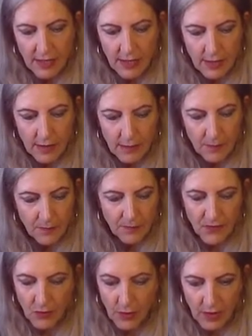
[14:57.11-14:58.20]

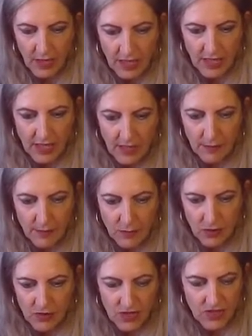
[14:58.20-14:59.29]
Do I
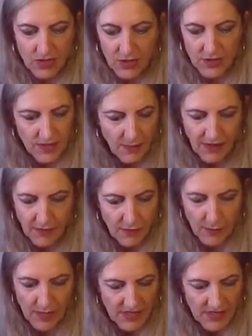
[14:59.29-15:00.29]
want to do something for